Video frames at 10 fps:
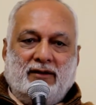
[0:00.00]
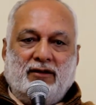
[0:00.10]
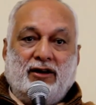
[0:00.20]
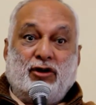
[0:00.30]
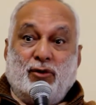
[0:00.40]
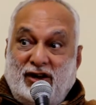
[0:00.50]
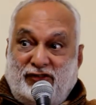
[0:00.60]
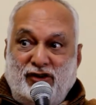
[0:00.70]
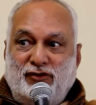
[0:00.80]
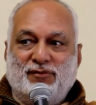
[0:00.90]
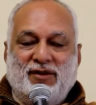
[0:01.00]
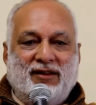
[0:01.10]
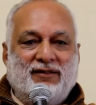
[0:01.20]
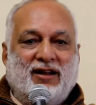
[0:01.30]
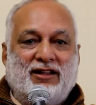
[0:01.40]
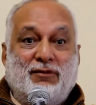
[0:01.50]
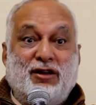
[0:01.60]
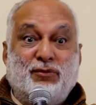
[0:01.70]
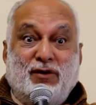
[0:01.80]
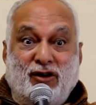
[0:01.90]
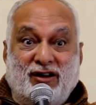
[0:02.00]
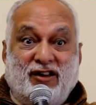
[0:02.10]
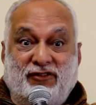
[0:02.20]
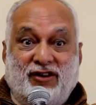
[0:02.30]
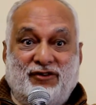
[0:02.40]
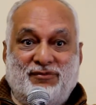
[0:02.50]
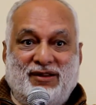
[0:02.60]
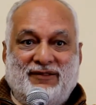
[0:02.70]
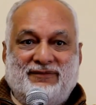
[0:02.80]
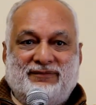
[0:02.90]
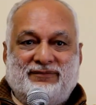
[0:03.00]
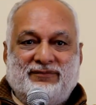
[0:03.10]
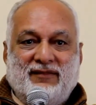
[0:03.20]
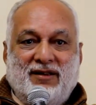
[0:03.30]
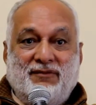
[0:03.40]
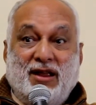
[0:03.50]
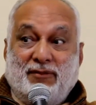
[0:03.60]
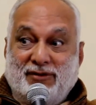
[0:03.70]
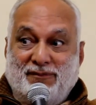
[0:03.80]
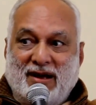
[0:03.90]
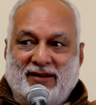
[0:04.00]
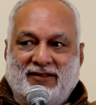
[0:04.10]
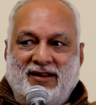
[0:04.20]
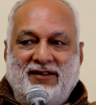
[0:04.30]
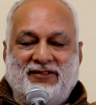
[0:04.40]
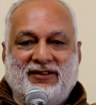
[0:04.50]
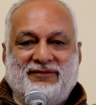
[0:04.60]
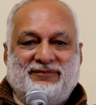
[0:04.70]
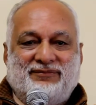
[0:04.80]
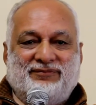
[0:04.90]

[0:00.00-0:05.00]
That's why you listen to me. Otherwise you would not listen to me. We have some past connection.